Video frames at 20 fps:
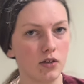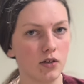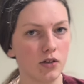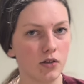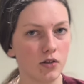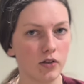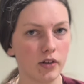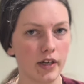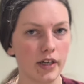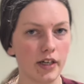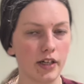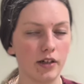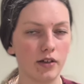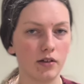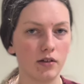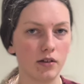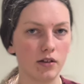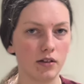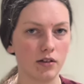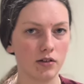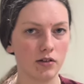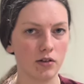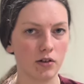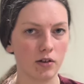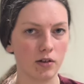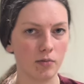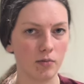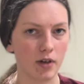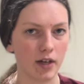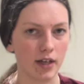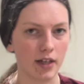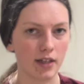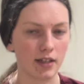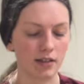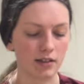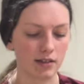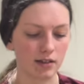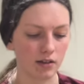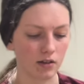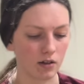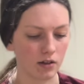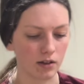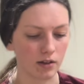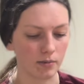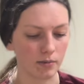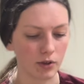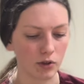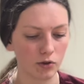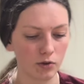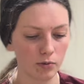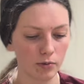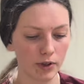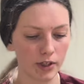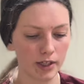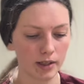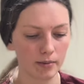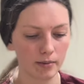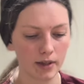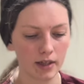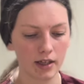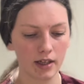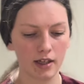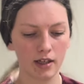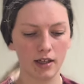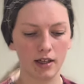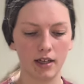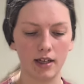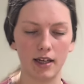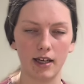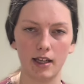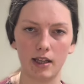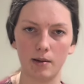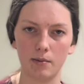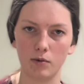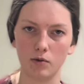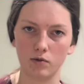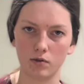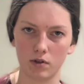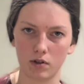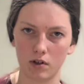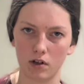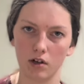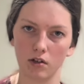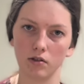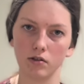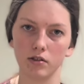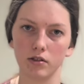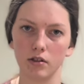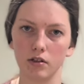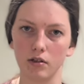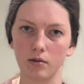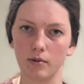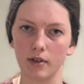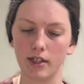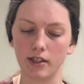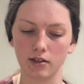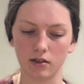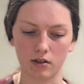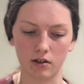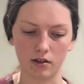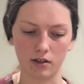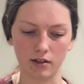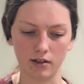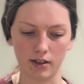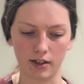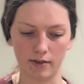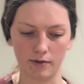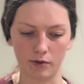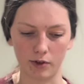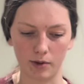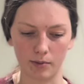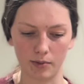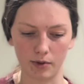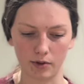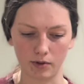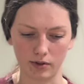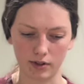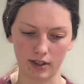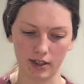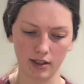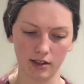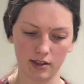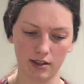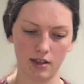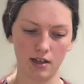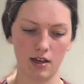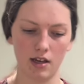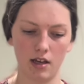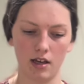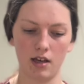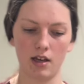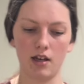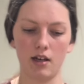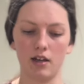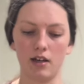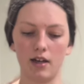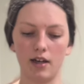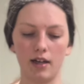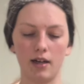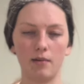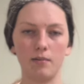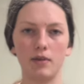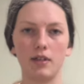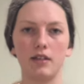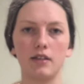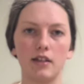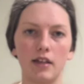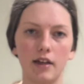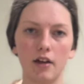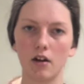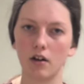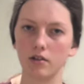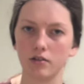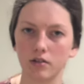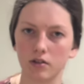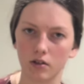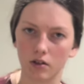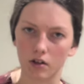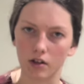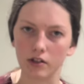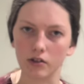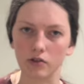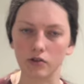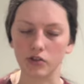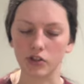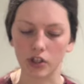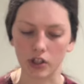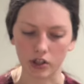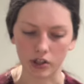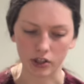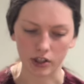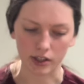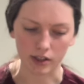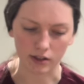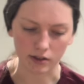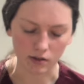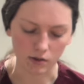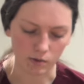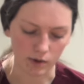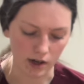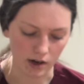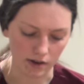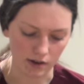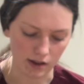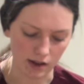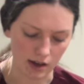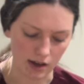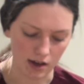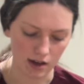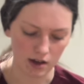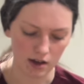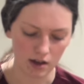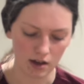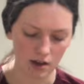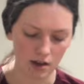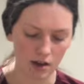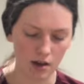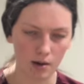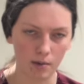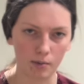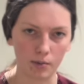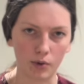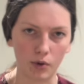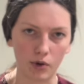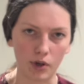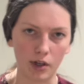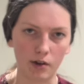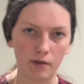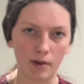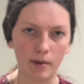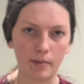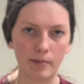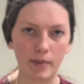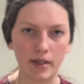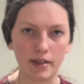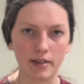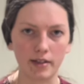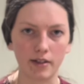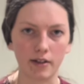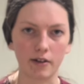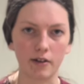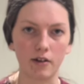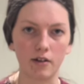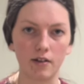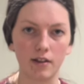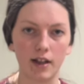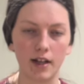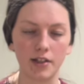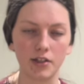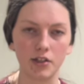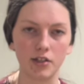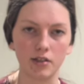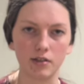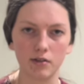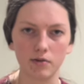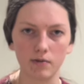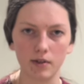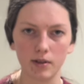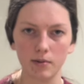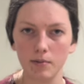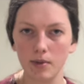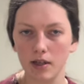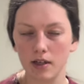cranial sternum is called the manubrium, and the most caudal sternum is called the xiphoid process. And the costochondral junction is where the bony rib meets the cartilaginous rib.